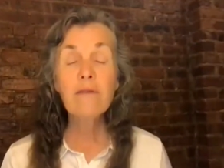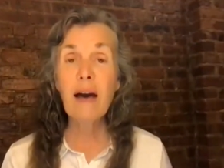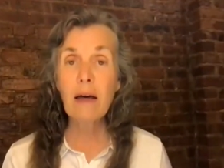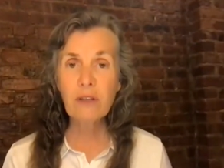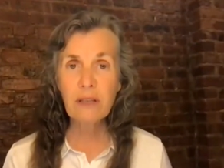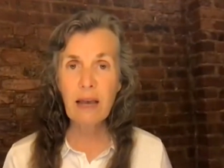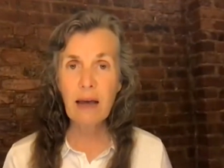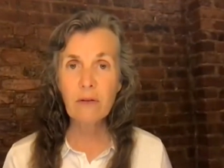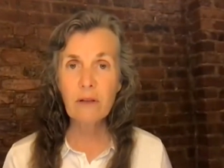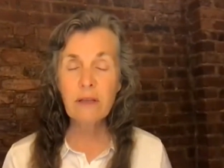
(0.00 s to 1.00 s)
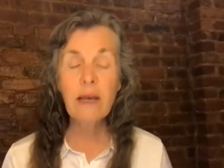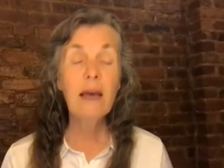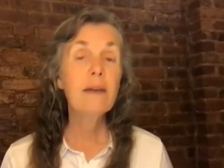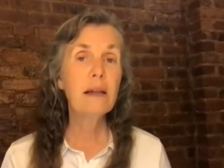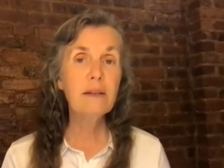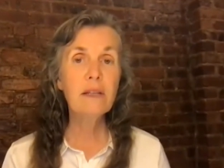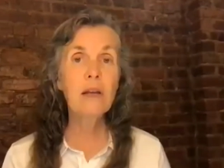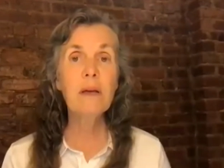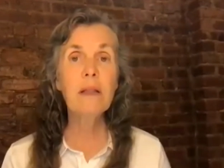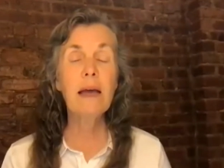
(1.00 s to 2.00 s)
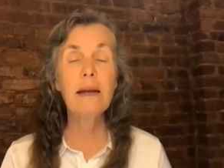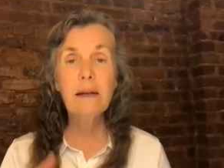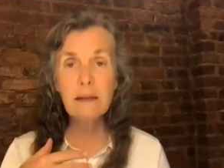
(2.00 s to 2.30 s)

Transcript: vowel sounds that stimulate